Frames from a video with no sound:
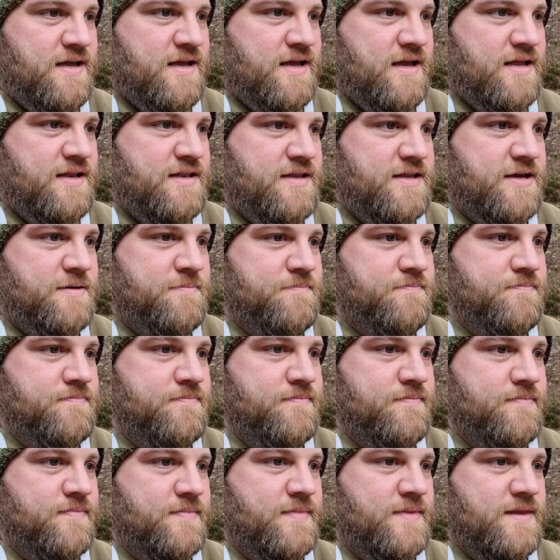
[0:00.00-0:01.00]
And
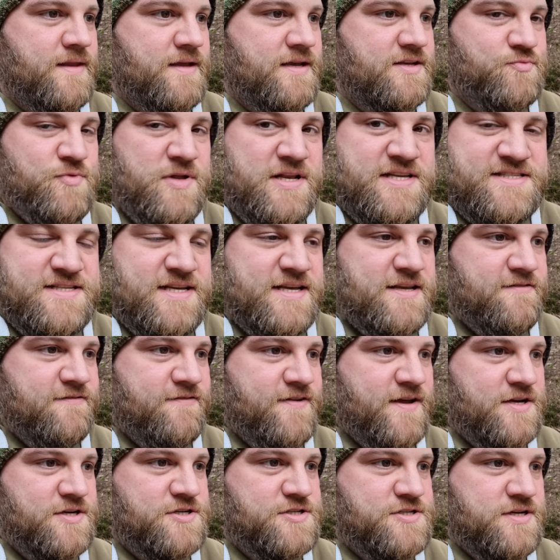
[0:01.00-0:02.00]
as well as eating
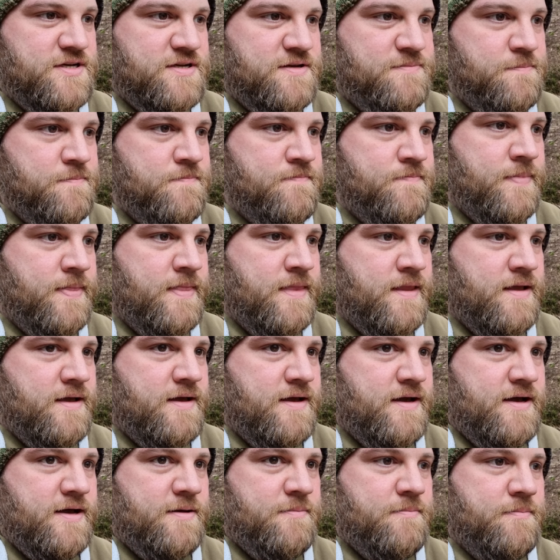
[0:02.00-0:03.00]
fish,
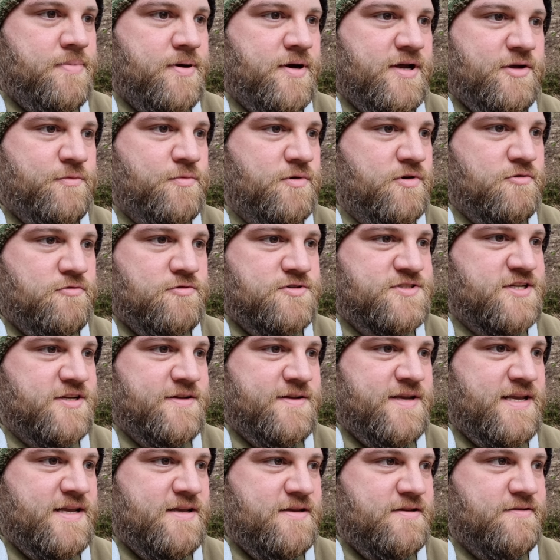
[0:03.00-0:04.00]
pike will also
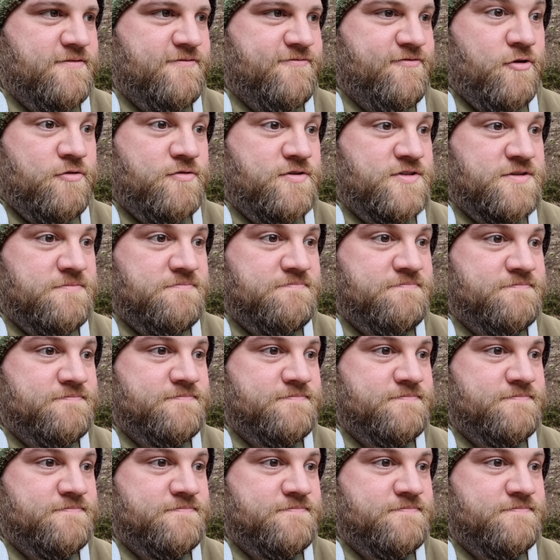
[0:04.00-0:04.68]
eat frogs.